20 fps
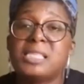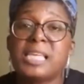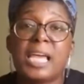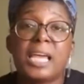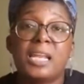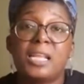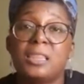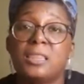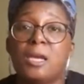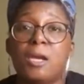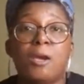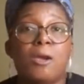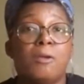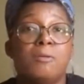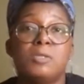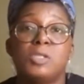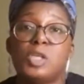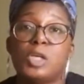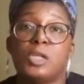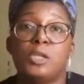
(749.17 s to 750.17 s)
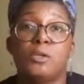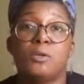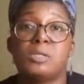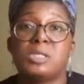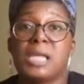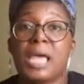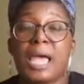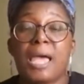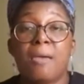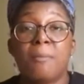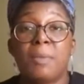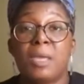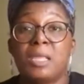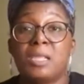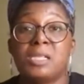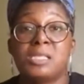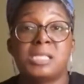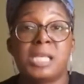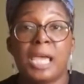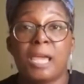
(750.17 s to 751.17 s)
Second and third took a little time.
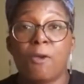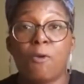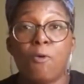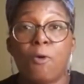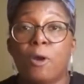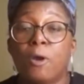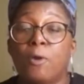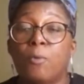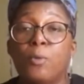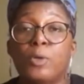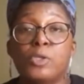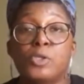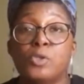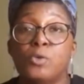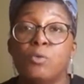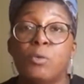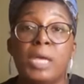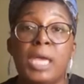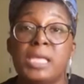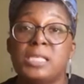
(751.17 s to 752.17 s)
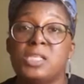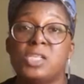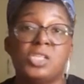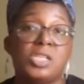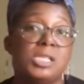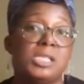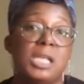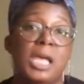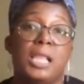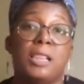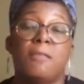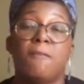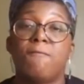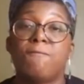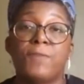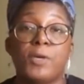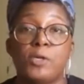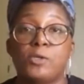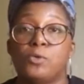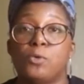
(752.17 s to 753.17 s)
And the second order were two cases just like the
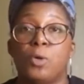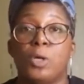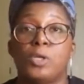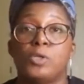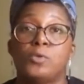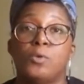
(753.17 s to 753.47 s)
first order.